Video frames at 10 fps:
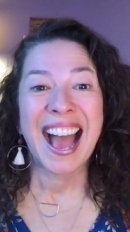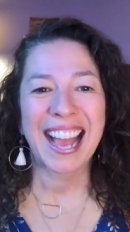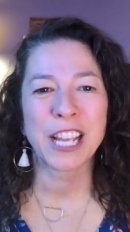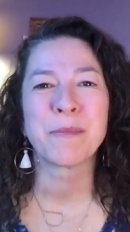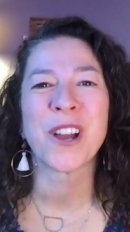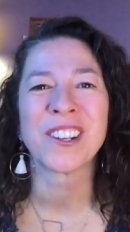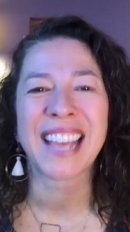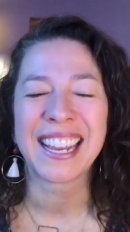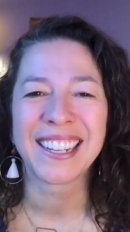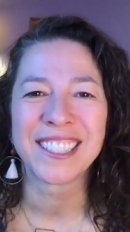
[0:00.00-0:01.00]
Hi, I'm Dawn
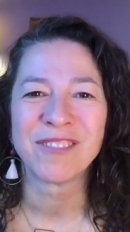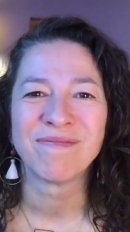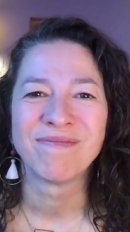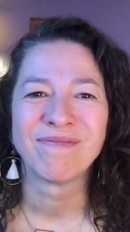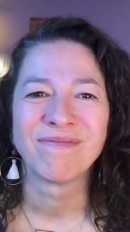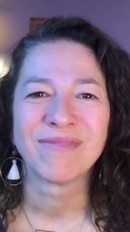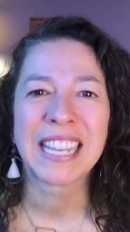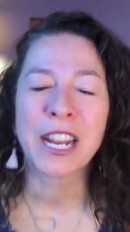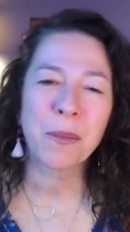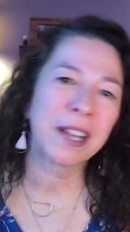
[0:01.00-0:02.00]
Gaden,
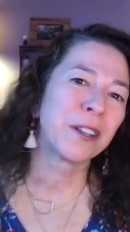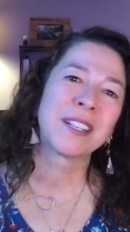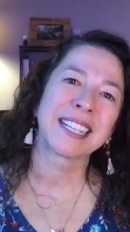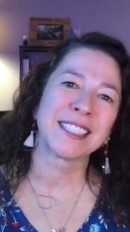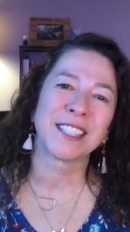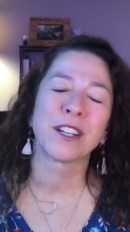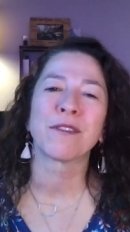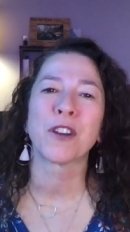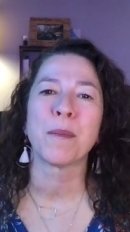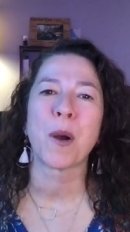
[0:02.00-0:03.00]
and I want you to consider
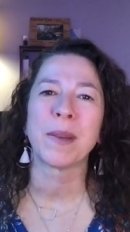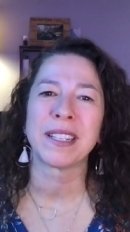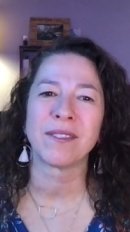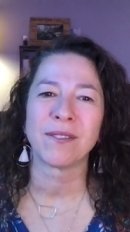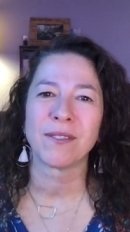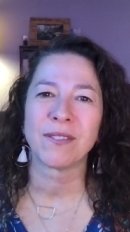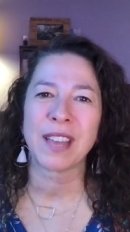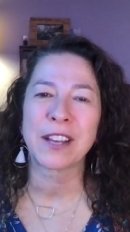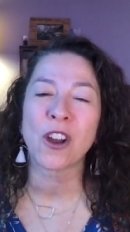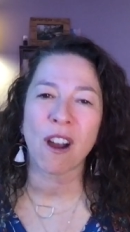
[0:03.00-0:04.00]
for a moment
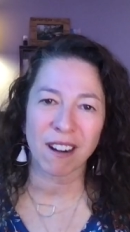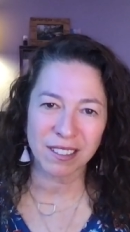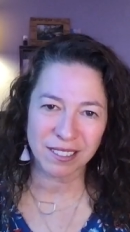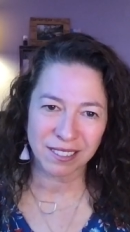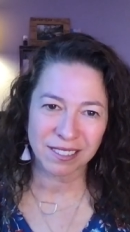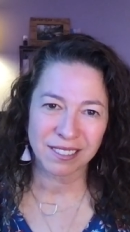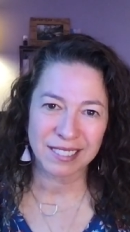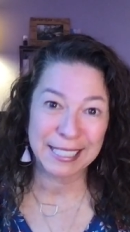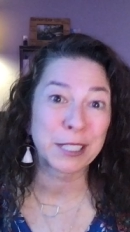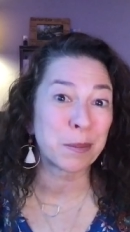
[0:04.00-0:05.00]
that your heart
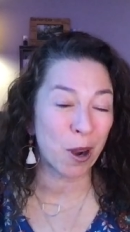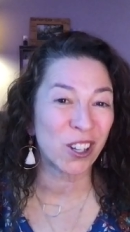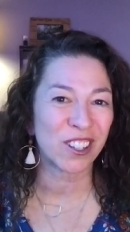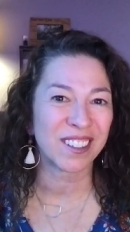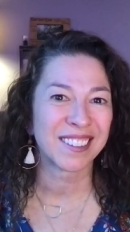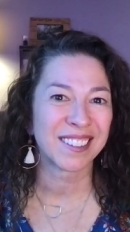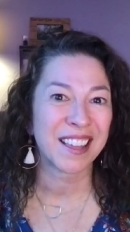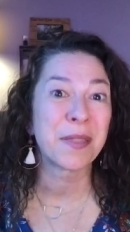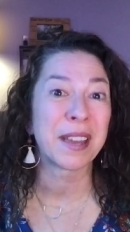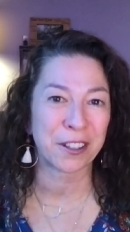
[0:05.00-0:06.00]
is smarter
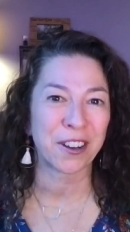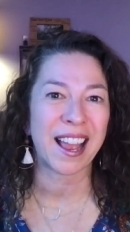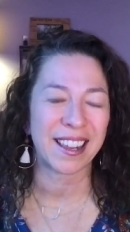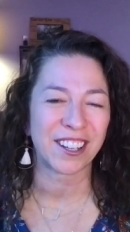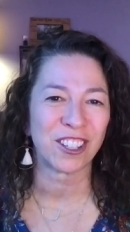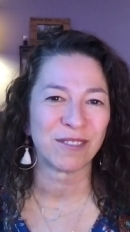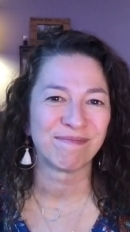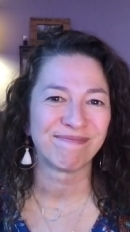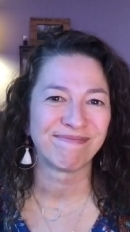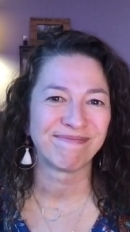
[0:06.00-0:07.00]
than your head.
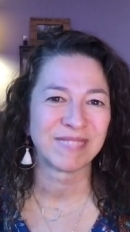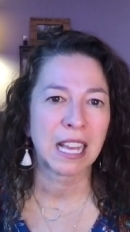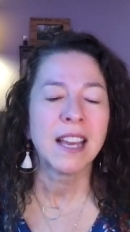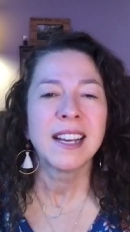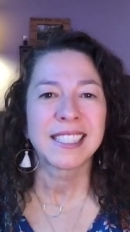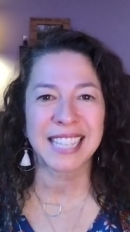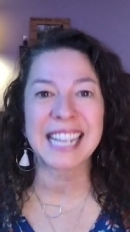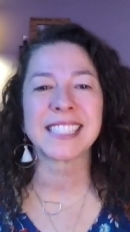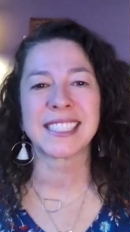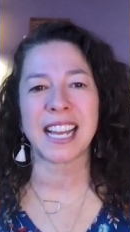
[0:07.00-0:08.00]

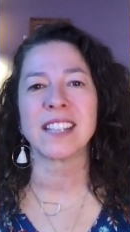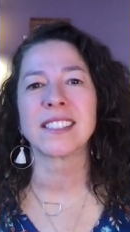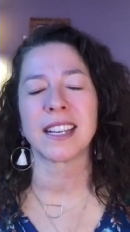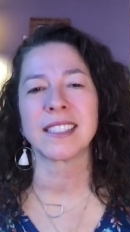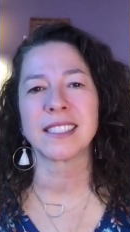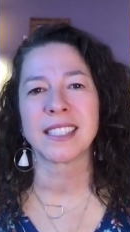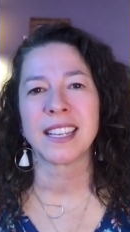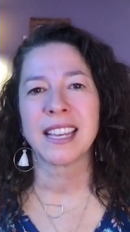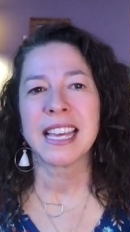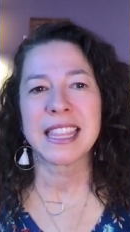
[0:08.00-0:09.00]
Science tells us
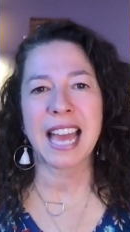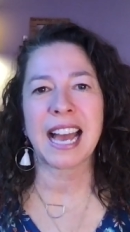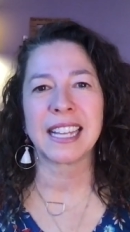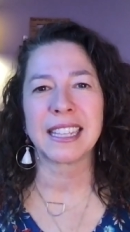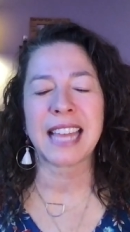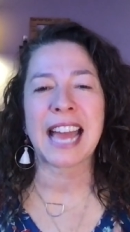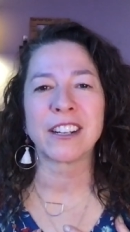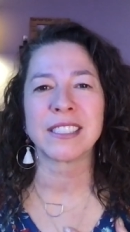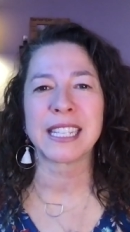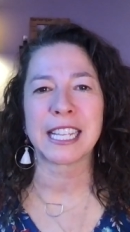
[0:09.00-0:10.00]
that the
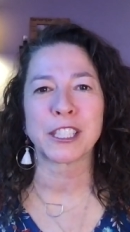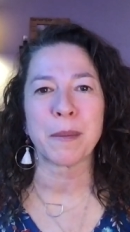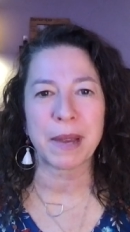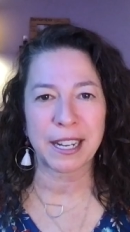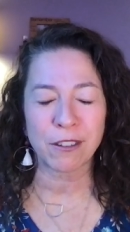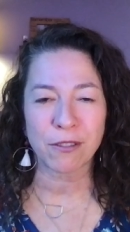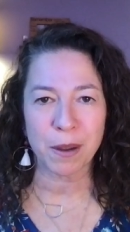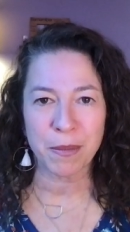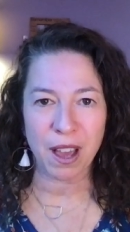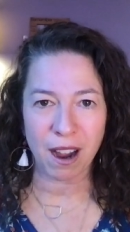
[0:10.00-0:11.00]
energy that's emitted
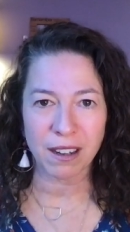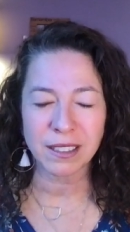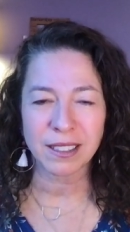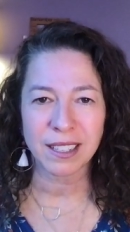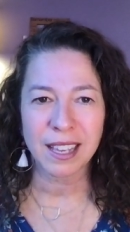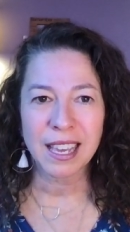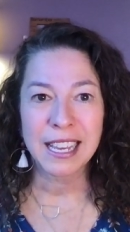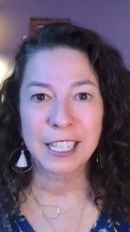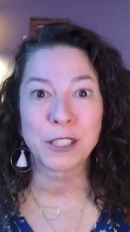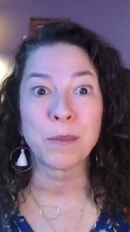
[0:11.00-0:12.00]
from the heart
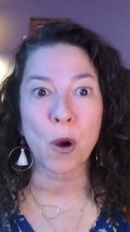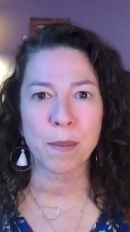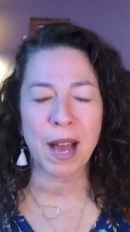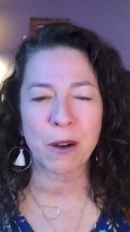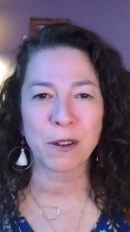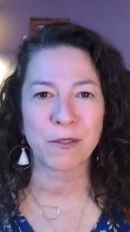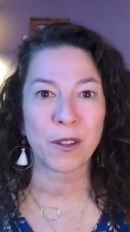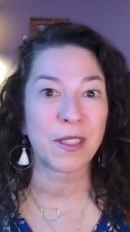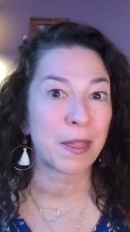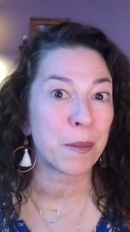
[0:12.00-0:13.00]
is more
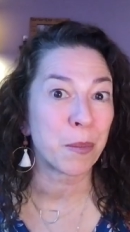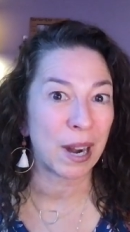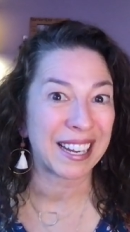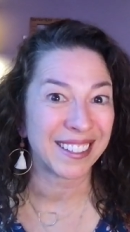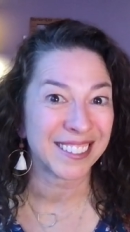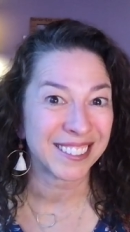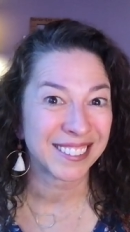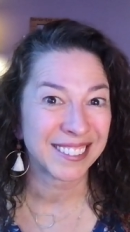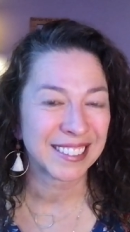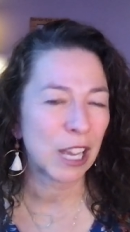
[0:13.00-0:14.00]
powerful than the brain,
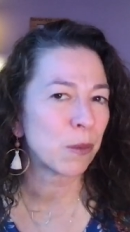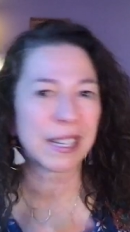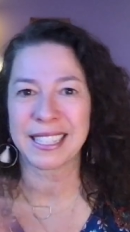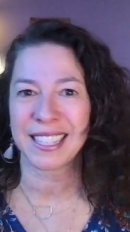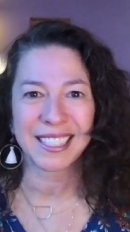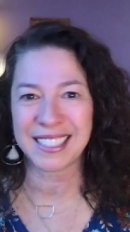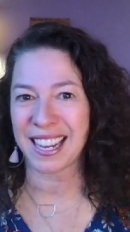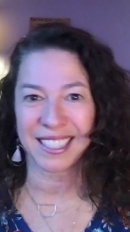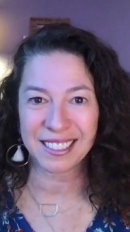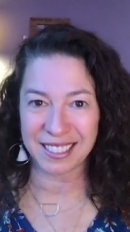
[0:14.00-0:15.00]
and we'll get to the
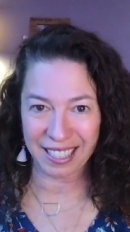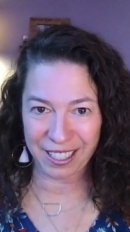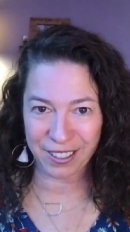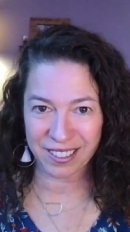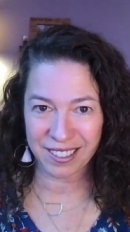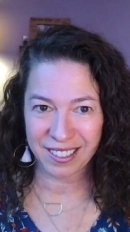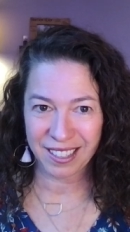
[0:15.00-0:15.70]
science later.